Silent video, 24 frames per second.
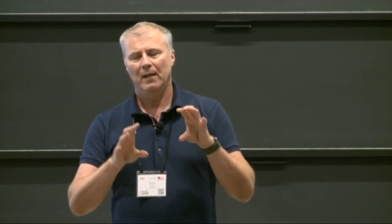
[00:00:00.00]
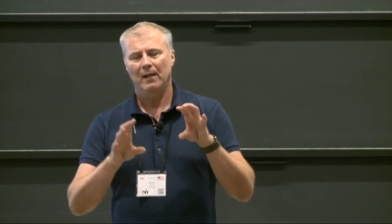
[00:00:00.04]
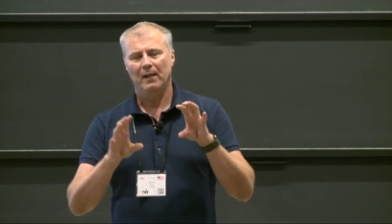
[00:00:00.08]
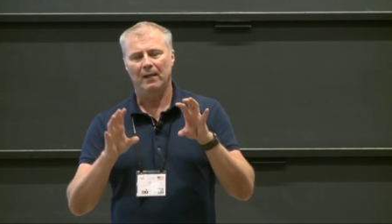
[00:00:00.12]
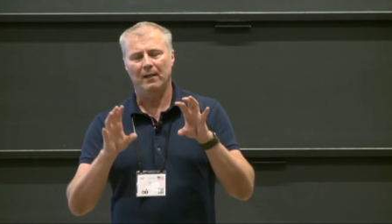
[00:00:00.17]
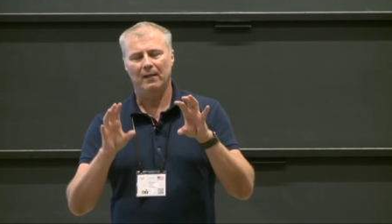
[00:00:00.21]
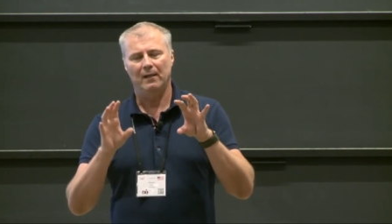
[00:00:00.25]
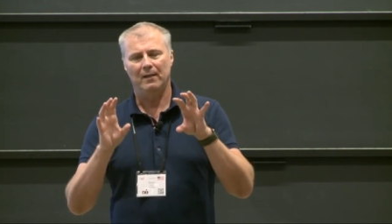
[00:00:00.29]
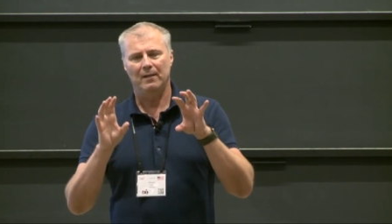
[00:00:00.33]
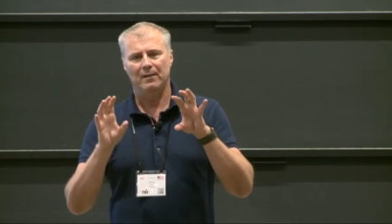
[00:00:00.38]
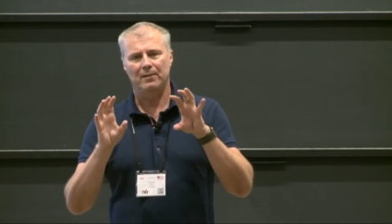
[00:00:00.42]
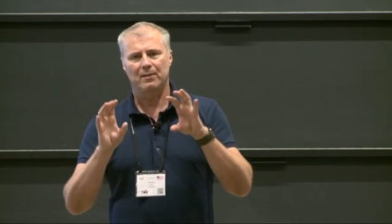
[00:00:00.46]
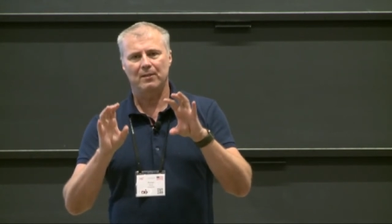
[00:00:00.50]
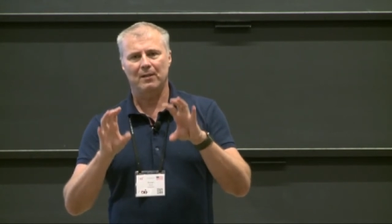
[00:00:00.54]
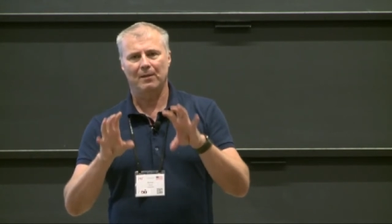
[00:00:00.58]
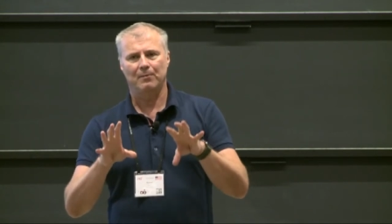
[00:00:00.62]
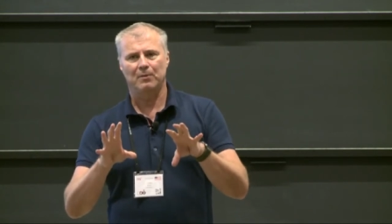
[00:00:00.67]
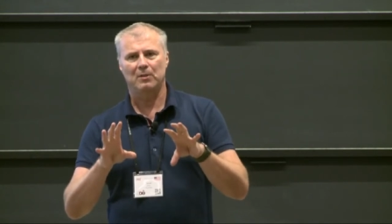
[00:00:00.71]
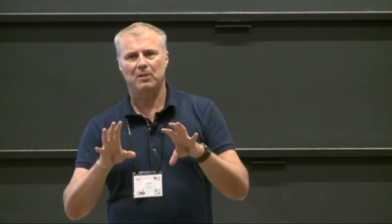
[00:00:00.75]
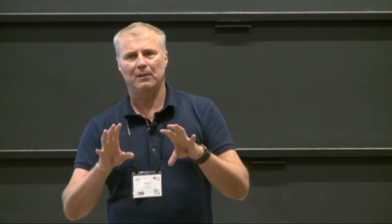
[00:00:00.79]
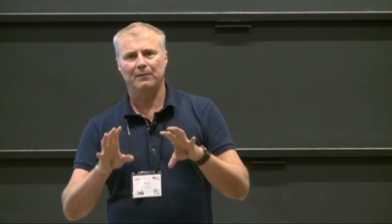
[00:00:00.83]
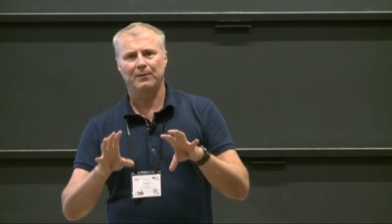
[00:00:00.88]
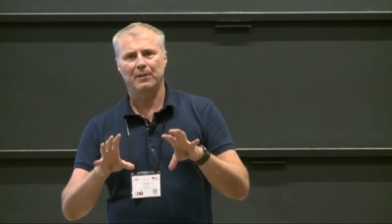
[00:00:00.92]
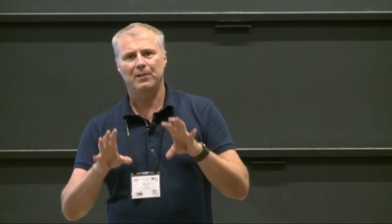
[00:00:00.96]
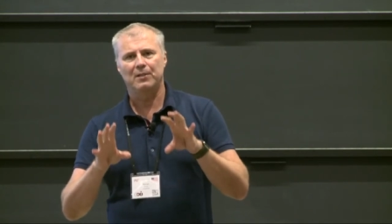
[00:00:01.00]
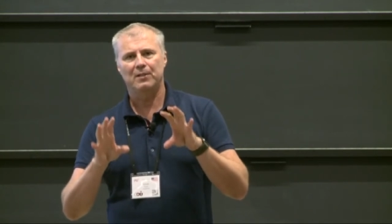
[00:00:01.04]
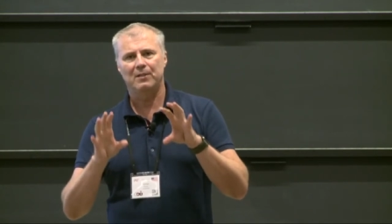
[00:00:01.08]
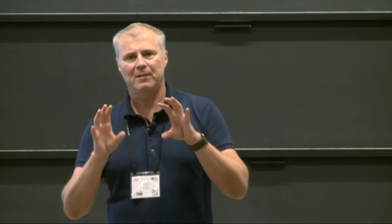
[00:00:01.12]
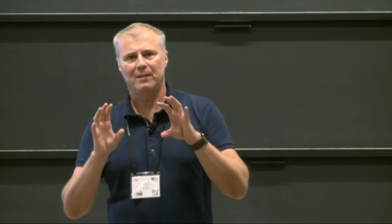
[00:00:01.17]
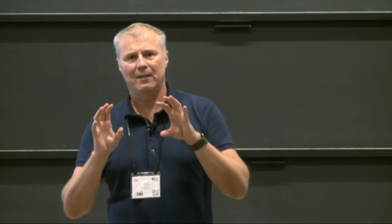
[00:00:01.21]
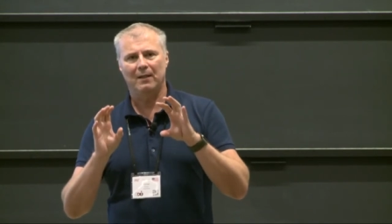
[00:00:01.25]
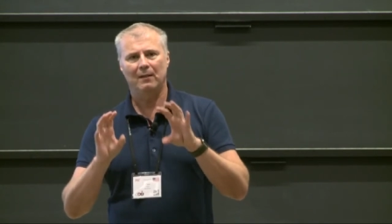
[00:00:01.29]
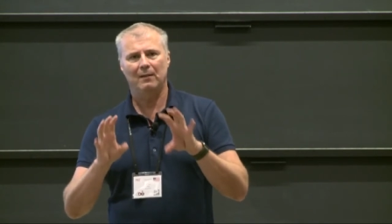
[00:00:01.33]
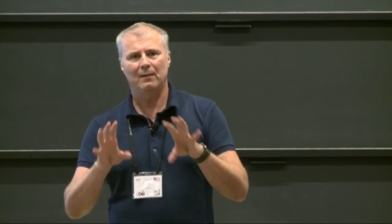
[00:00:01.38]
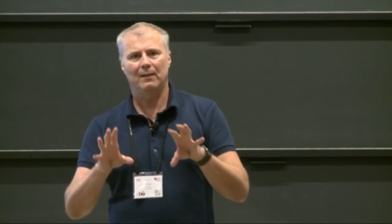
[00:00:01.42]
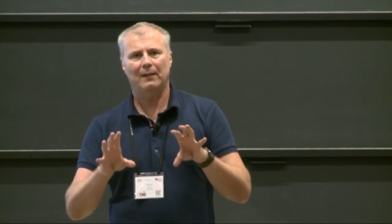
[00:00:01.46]
It has some sort of a
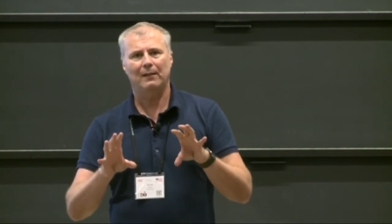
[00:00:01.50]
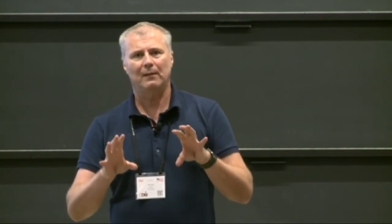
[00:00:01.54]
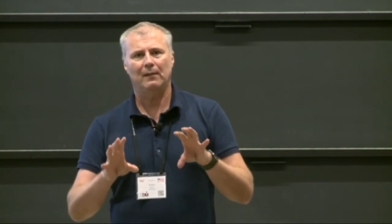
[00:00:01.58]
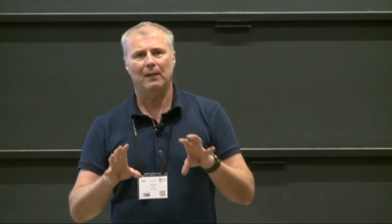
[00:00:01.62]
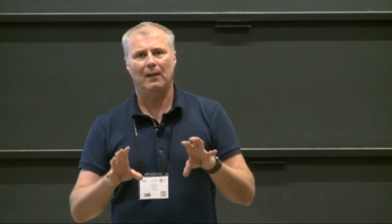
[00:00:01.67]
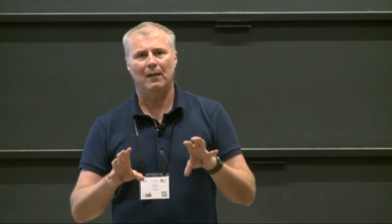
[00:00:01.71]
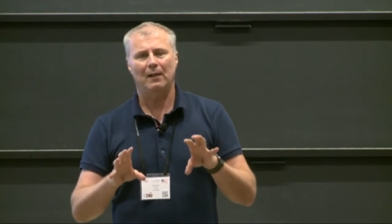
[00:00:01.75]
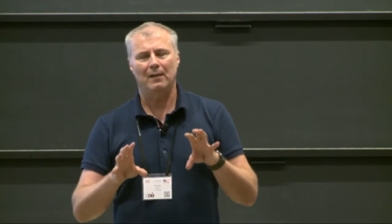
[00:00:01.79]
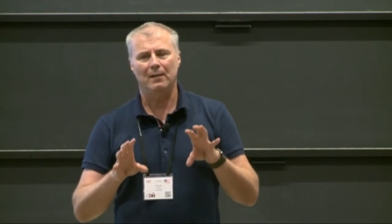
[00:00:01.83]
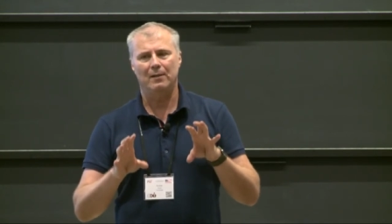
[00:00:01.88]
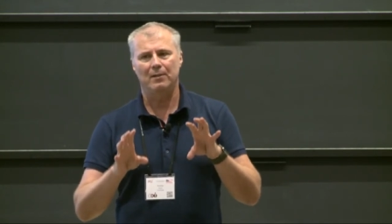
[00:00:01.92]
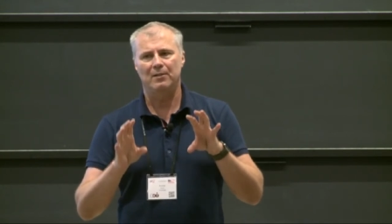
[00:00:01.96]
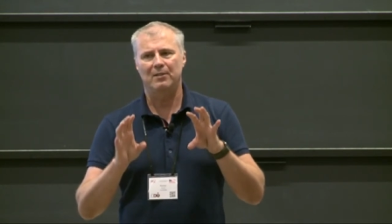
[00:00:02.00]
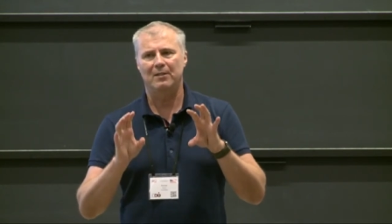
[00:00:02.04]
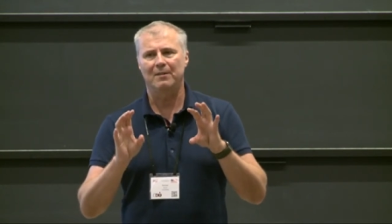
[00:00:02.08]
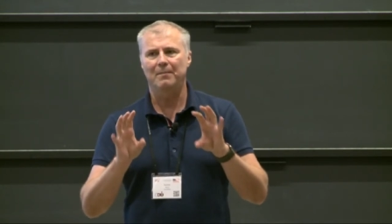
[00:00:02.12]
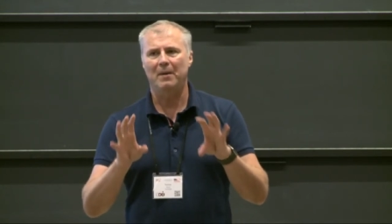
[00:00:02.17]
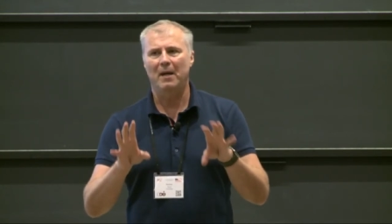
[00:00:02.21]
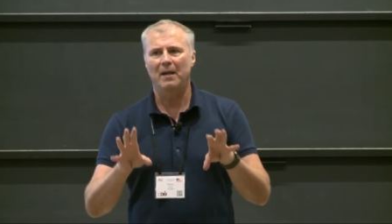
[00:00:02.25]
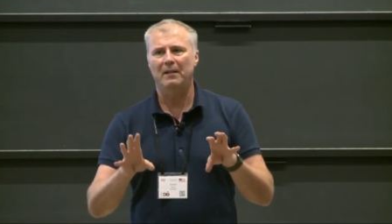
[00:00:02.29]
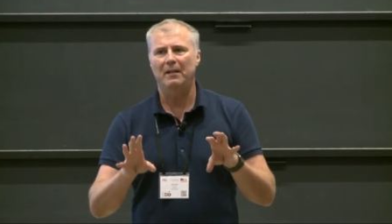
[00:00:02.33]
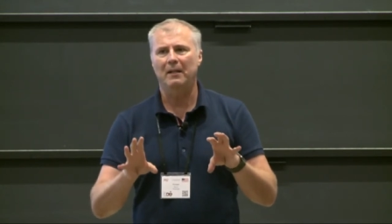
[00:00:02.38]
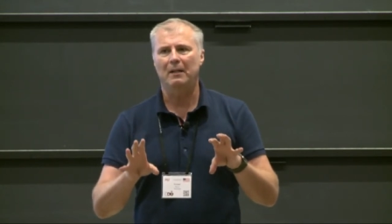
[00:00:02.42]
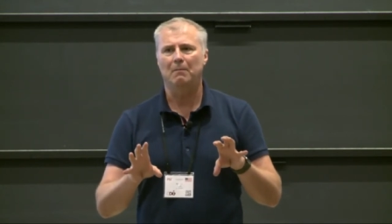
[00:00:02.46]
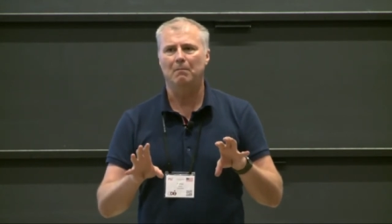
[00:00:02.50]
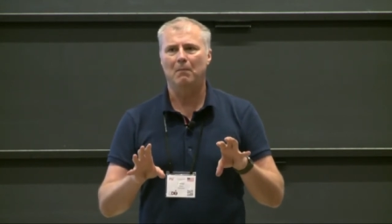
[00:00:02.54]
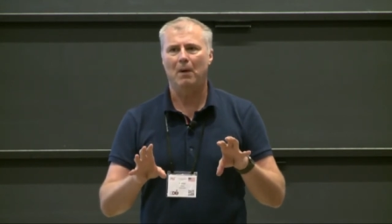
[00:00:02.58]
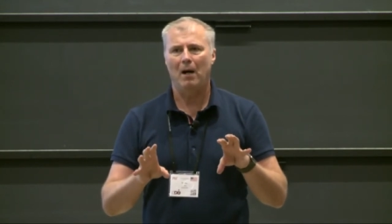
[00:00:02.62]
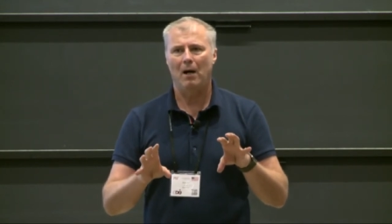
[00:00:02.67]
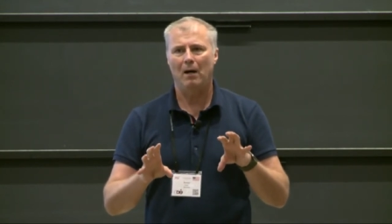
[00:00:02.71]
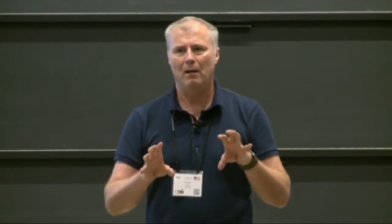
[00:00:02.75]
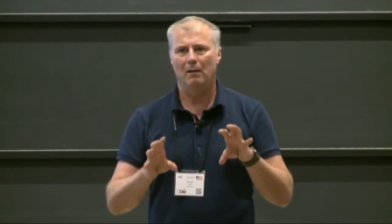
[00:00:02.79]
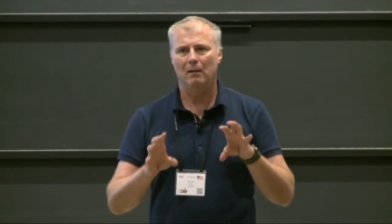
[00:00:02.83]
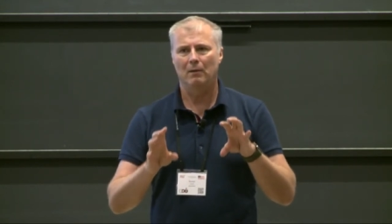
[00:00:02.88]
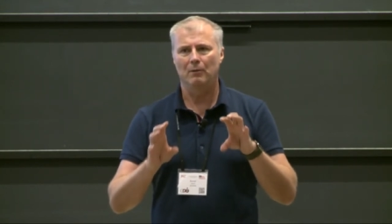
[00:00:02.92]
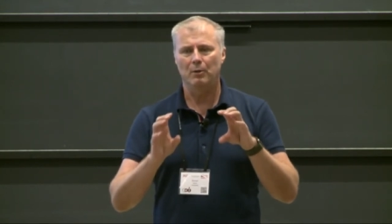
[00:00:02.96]
standardized semantic
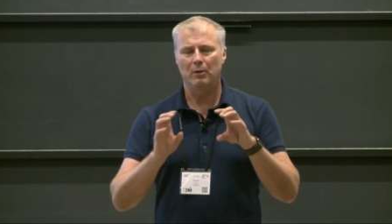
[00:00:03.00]
model.